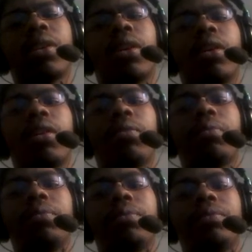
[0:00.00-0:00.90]

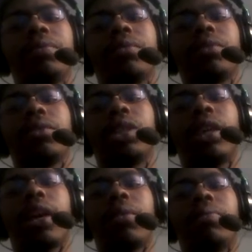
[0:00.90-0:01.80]
So
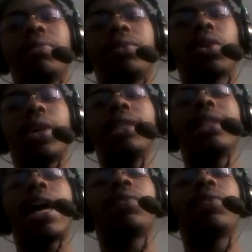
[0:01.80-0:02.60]
yeah, so he's now